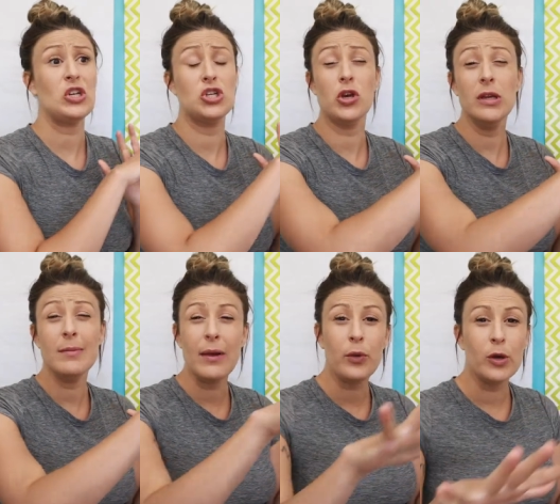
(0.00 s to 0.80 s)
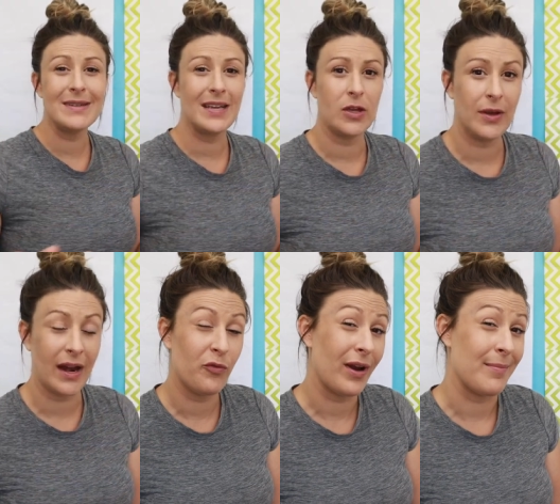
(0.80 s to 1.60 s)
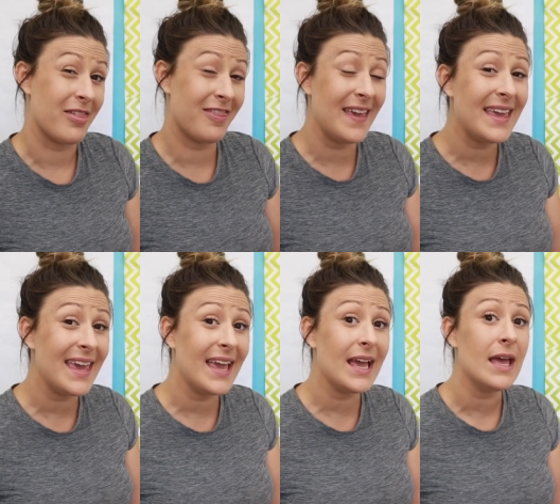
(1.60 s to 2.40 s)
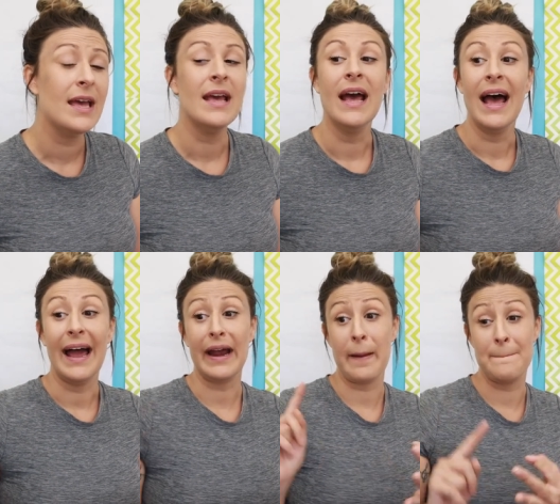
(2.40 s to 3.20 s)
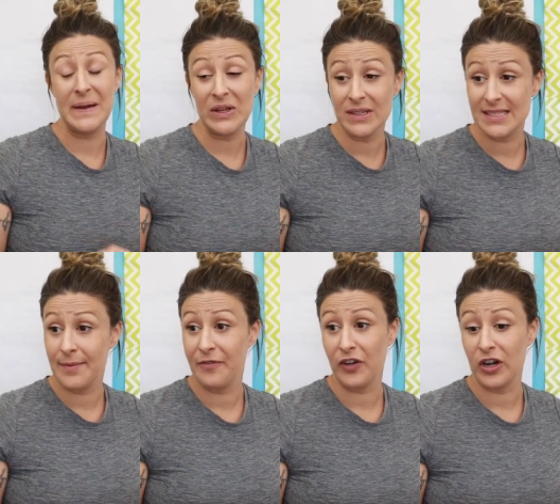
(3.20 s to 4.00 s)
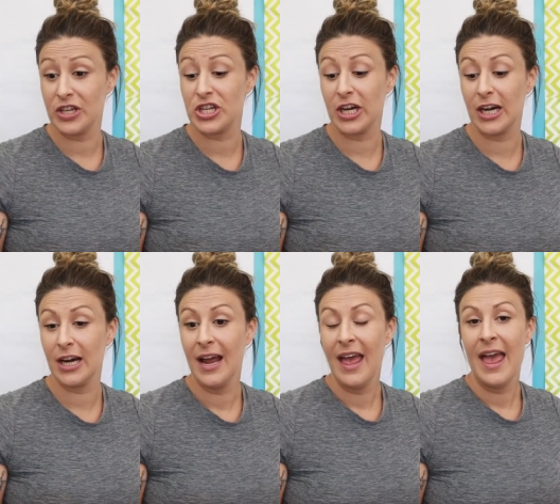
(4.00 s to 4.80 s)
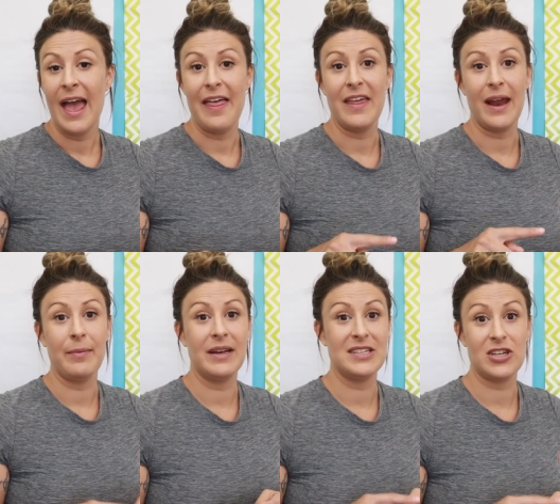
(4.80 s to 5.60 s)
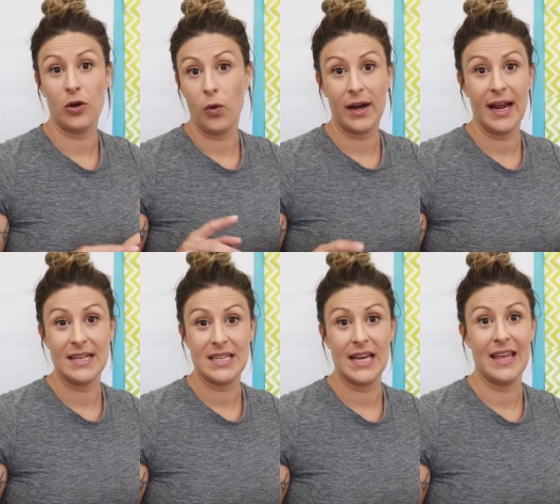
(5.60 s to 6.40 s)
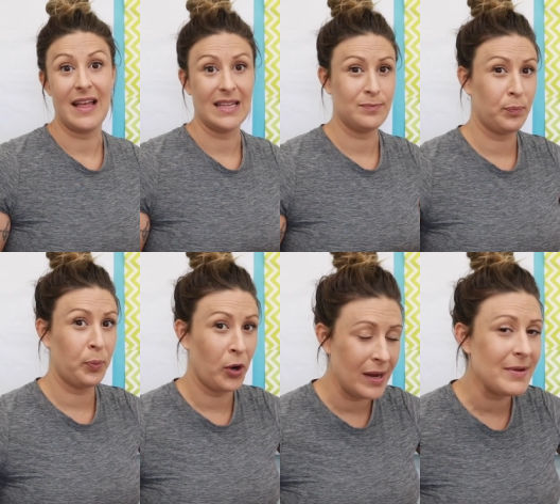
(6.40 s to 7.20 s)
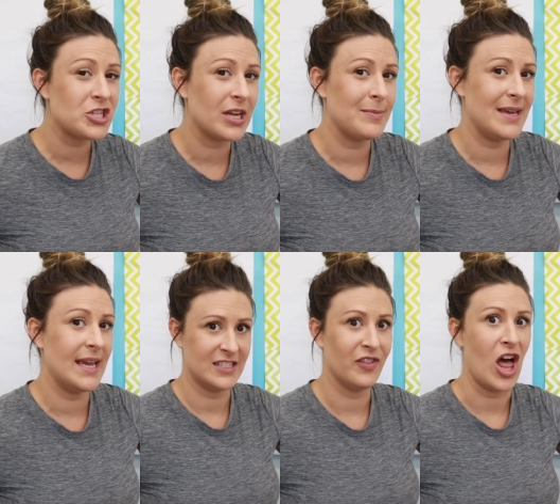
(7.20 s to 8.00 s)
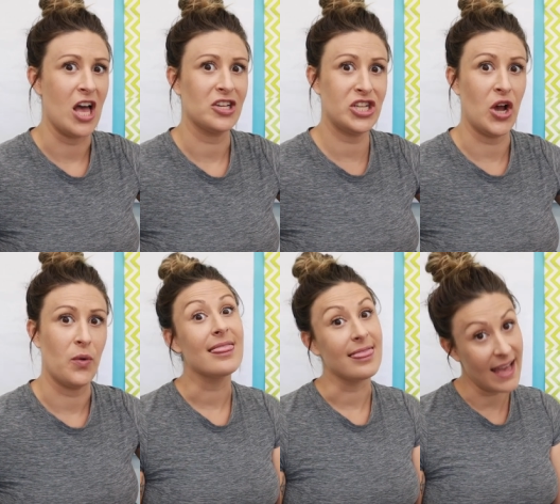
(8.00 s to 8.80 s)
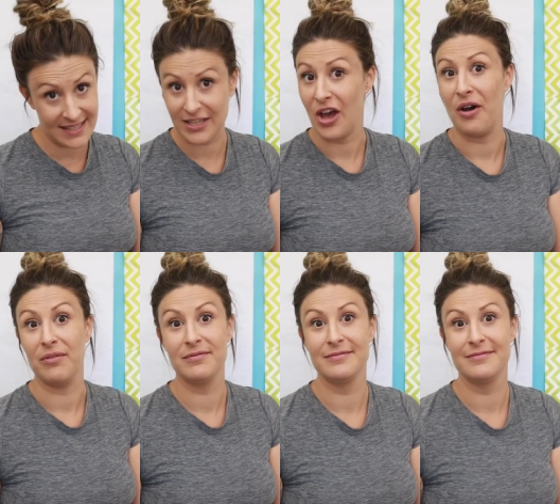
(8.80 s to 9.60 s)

show you my room and tell you kind of what I'm thinking. I gotta build some furniture, and then I'm gonna start organizing, and that's pretty much gonna be this vlog. So let's go.